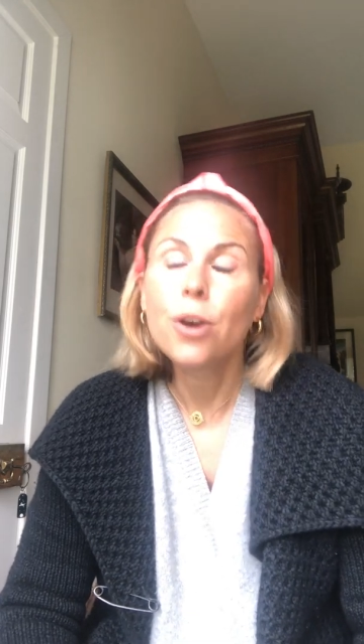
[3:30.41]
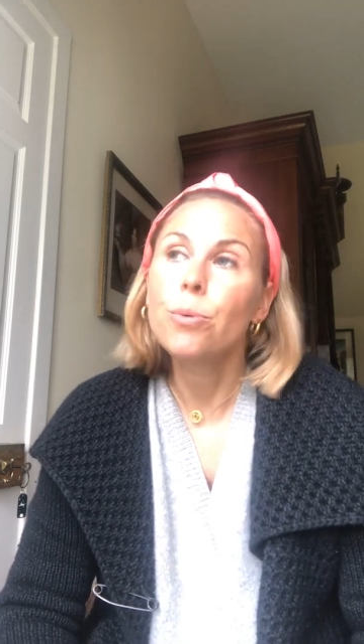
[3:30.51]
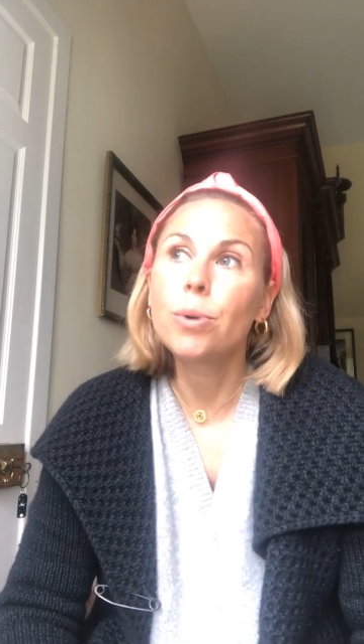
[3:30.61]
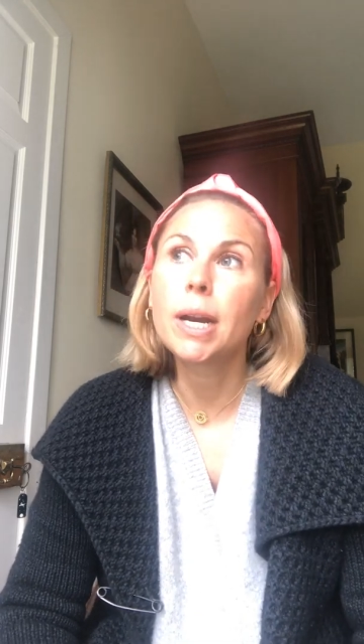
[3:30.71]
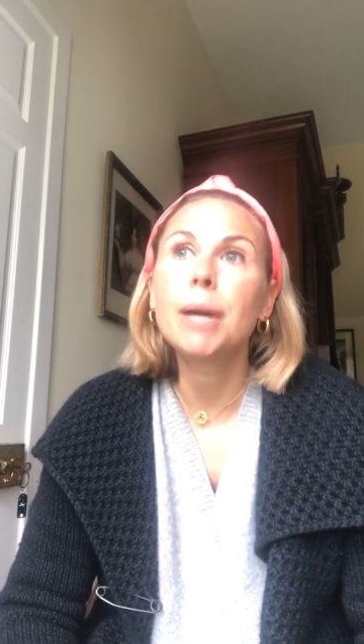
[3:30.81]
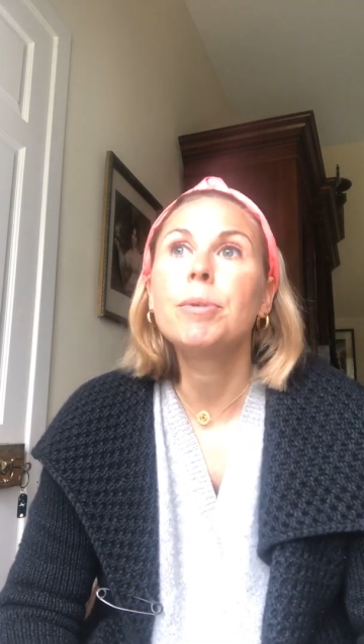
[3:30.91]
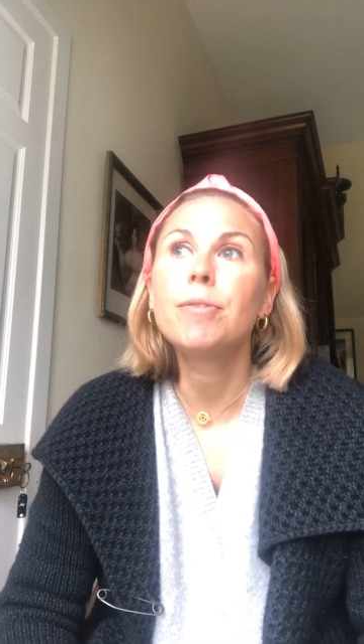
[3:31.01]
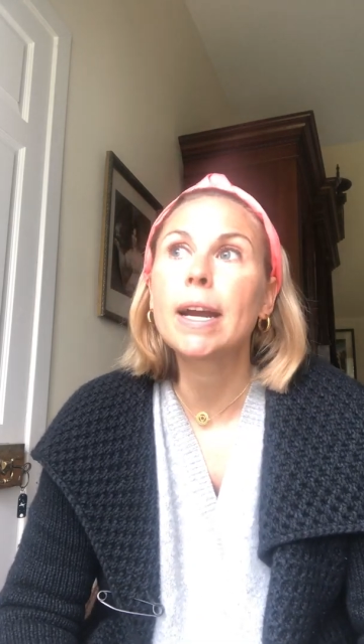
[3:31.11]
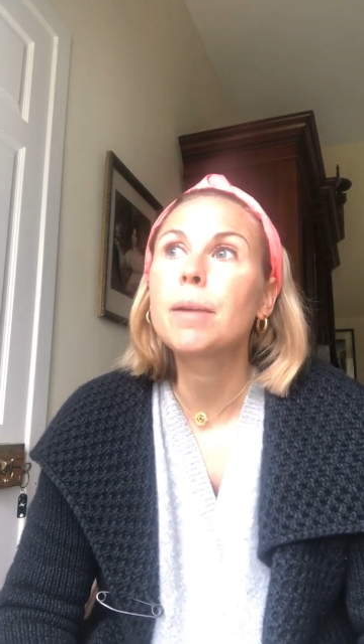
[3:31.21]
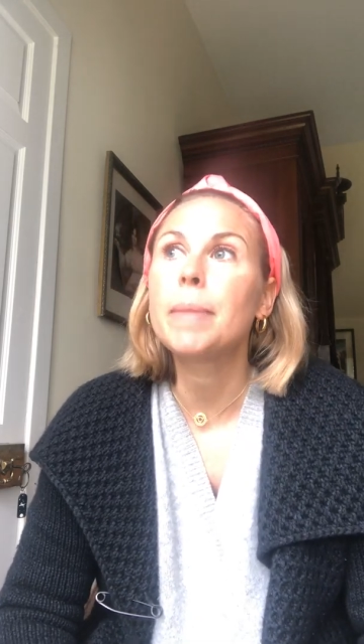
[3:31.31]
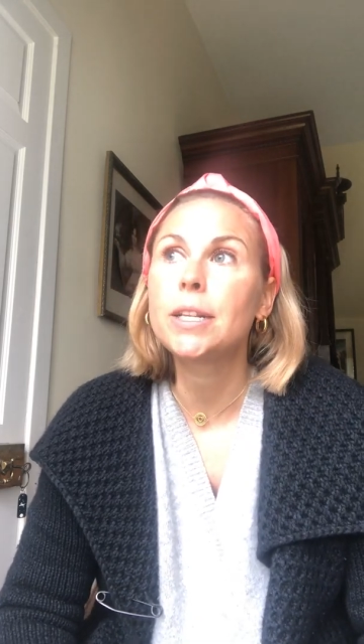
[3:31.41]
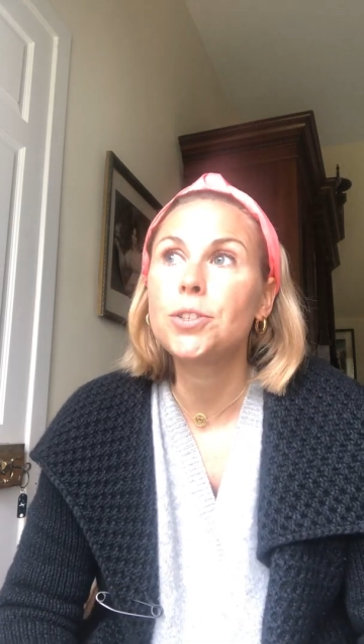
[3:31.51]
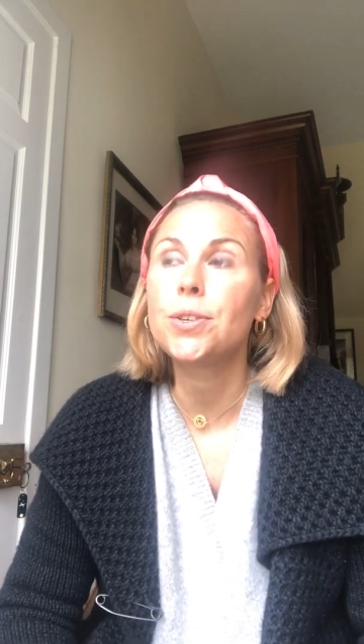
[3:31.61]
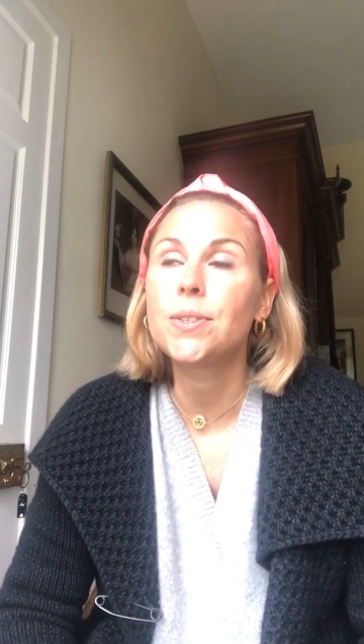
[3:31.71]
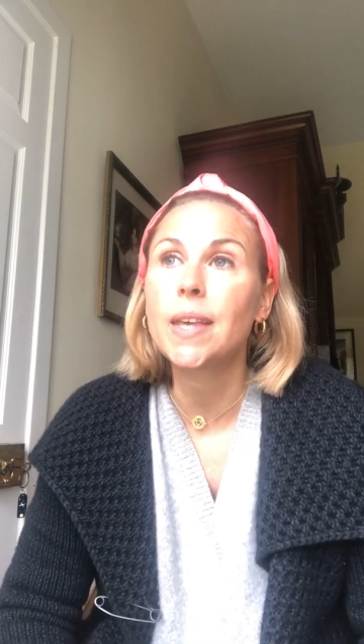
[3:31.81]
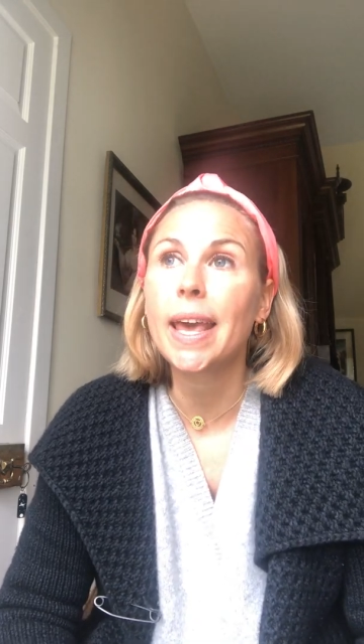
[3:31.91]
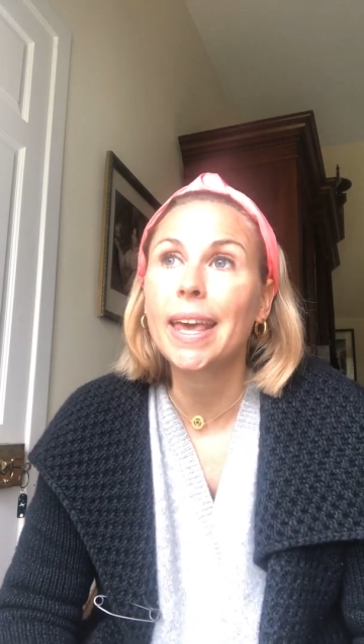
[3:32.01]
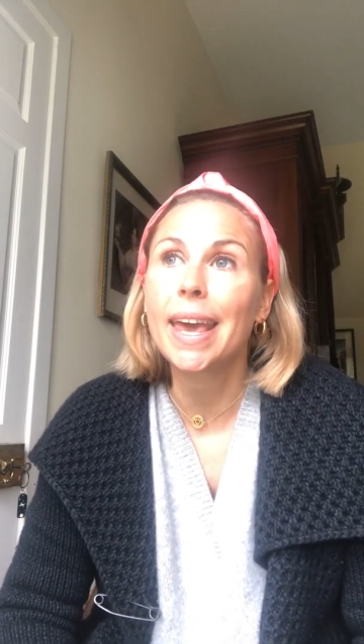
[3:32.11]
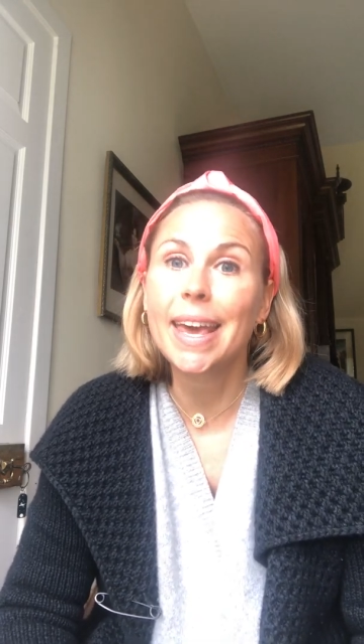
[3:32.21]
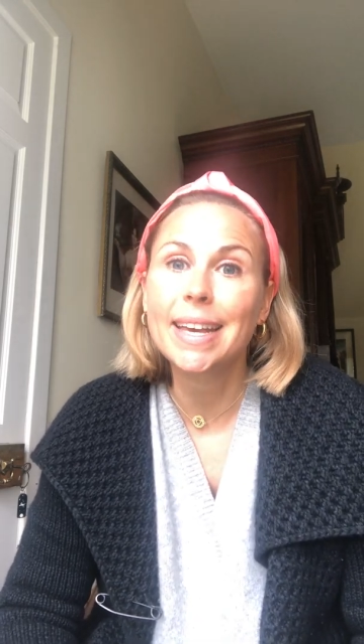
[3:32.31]
what I would recommend
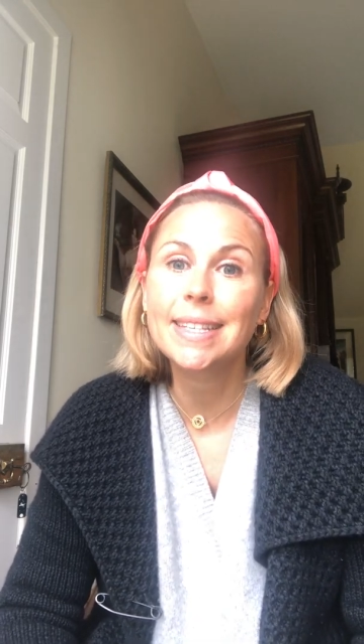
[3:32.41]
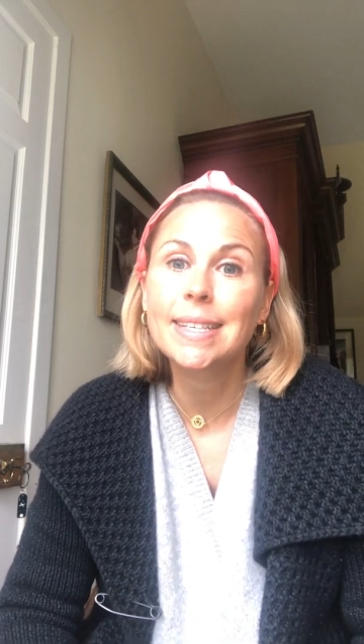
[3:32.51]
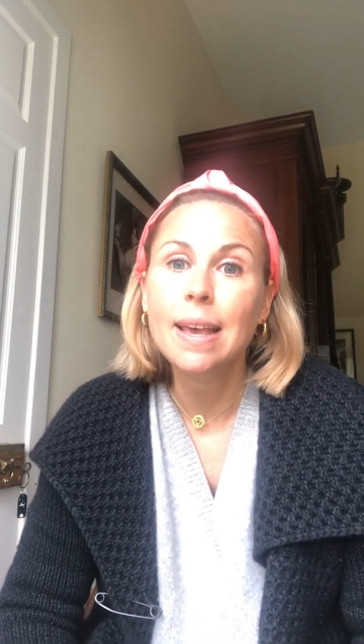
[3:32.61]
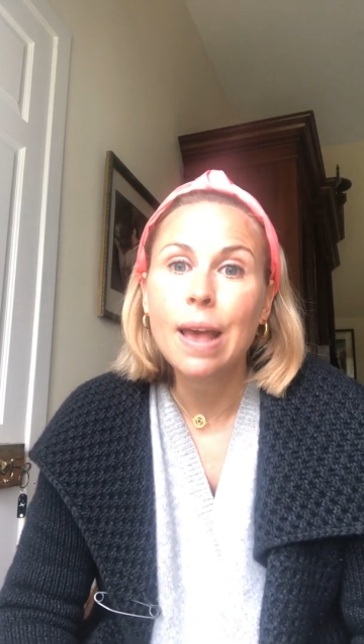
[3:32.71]
using is